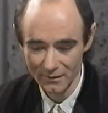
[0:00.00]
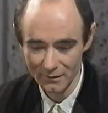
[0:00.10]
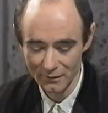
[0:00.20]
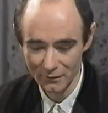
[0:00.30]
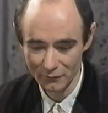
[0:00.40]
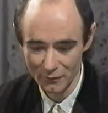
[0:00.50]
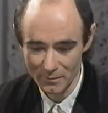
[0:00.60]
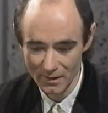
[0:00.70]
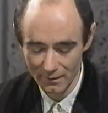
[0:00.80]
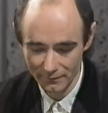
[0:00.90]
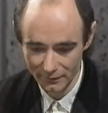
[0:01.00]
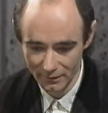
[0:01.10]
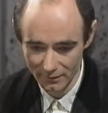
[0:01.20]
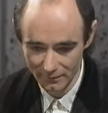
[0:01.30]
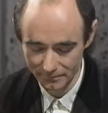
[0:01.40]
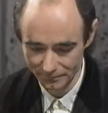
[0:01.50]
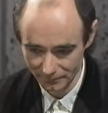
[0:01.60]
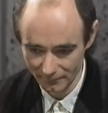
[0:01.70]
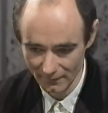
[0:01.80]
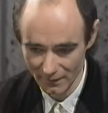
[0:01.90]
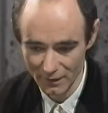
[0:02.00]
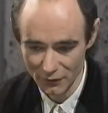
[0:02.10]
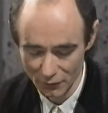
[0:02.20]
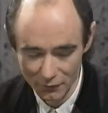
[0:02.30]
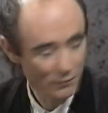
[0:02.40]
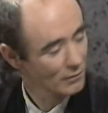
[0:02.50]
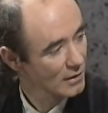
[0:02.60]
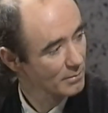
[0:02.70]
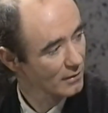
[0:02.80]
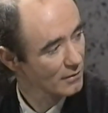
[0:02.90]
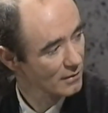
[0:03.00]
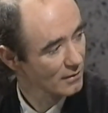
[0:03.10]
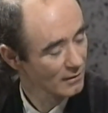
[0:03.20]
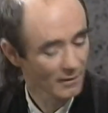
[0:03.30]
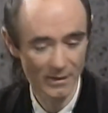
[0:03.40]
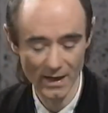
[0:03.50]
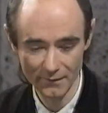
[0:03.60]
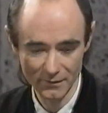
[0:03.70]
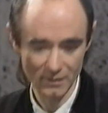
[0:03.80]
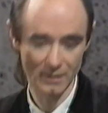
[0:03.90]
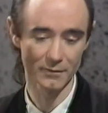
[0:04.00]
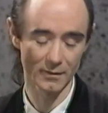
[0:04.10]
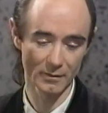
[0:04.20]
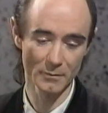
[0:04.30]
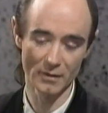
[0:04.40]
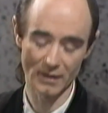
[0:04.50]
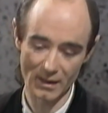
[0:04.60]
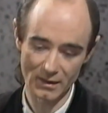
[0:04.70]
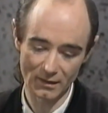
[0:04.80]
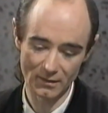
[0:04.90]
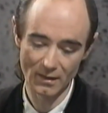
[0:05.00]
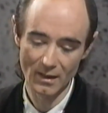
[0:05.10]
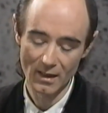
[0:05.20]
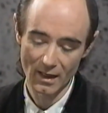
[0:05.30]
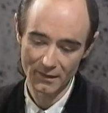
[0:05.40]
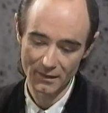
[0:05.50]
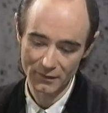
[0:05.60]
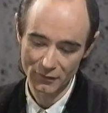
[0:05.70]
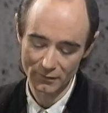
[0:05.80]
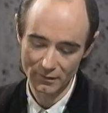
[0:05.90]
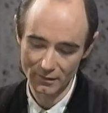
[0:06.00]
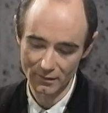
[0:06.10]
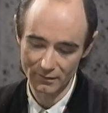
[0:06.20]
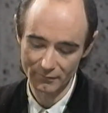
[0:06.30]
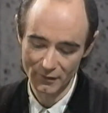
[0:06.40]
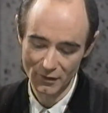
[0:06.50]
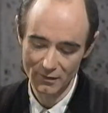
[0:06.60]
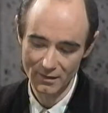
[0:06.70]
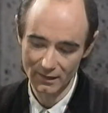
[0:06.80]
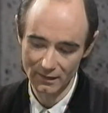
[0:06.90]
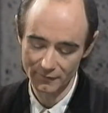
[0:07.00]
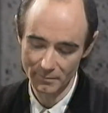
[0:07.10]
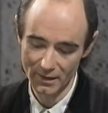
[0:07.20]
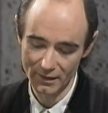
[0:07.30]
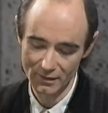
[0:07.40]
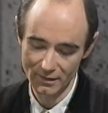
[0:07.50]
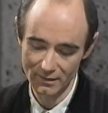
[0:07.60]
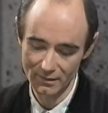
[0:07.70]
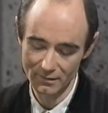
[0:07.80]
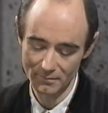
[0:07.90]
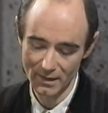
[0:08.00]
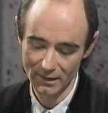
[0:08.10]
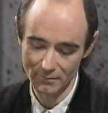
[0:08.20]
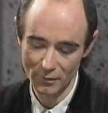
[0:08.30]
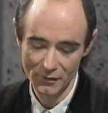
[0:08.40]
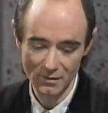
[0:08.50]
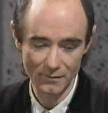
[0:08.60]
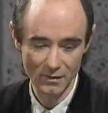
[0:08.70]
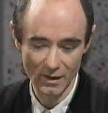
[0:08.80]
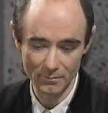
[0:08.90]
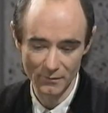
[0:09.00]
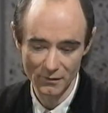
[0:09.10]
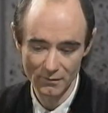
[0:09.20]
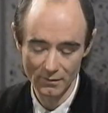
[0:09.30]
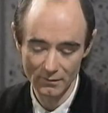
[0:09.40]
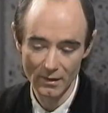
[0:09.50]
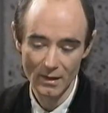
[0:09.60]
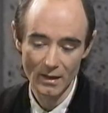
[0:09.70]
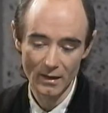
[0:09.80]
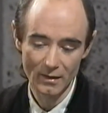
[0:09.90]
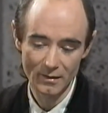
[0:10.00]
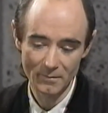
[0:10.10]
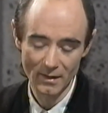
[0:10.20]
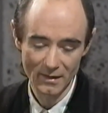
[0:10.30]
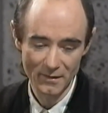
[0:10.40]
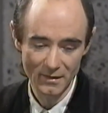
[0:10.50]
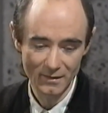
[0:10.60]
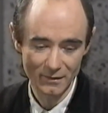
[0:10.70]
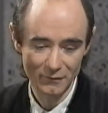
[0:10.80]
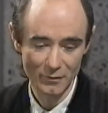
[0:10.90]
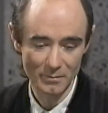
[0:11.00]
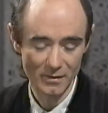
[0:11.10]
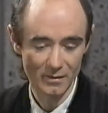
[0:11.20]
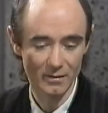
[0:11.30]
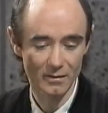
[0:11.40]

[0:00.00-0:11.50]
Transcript: that groups have that they should do this because they have this gift of communicating, and they should return that gift by actually making positive statements. You know, and I think that groups